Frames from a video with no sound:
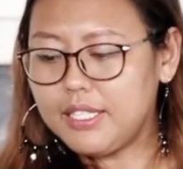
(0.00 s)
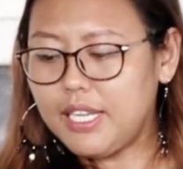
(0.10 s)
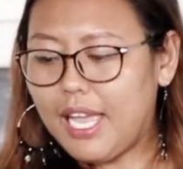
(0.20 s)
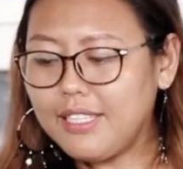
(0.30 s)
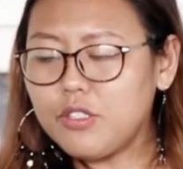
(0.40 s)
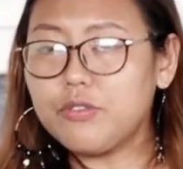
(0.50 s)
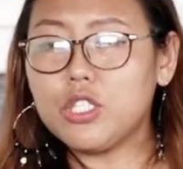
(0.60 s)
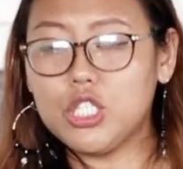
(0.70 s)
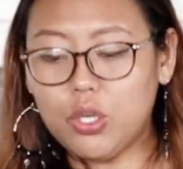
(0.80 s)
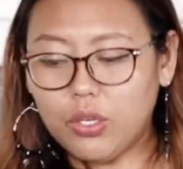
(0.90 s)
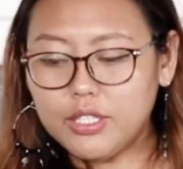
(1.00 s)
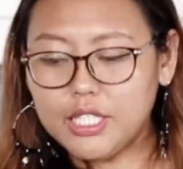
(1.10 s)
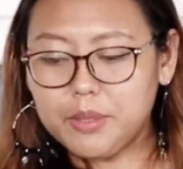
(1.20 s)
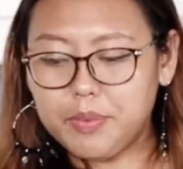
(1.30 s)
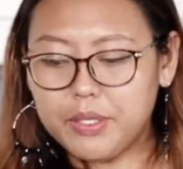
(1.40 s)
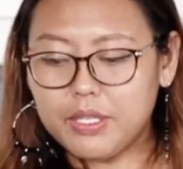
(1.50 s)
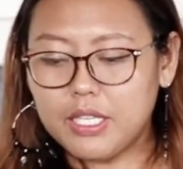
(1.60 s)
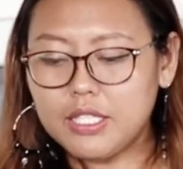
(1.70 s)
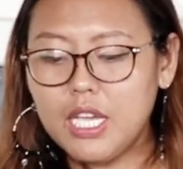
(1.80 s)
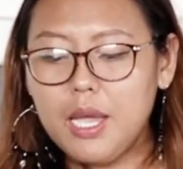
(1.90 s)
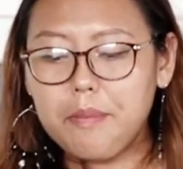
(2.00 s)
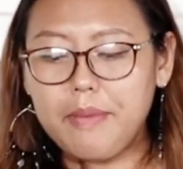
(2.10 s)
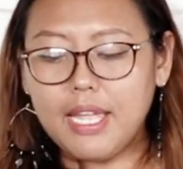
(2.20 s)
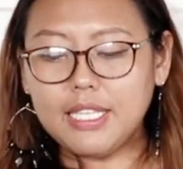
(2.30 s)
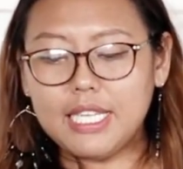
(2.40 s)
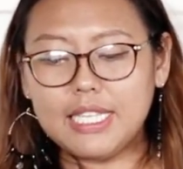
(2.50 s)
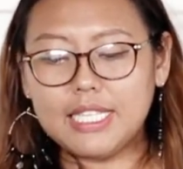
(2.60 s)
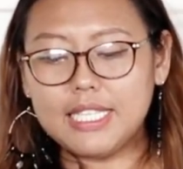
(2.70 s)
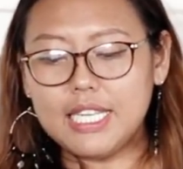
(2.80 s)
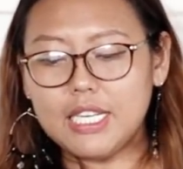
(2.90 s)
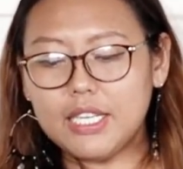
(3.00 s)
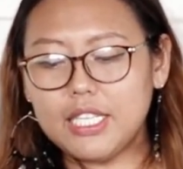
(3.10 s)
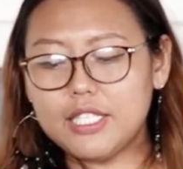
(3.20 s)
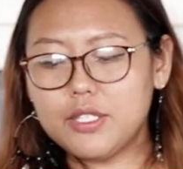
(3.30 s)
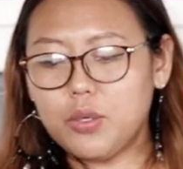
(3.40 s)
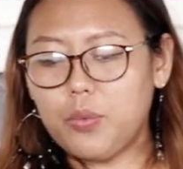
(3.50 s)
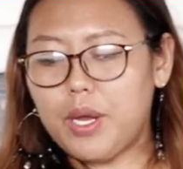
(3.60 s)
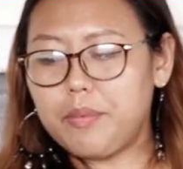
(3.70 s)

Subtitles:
end of the Neolithic period, men in the Near East were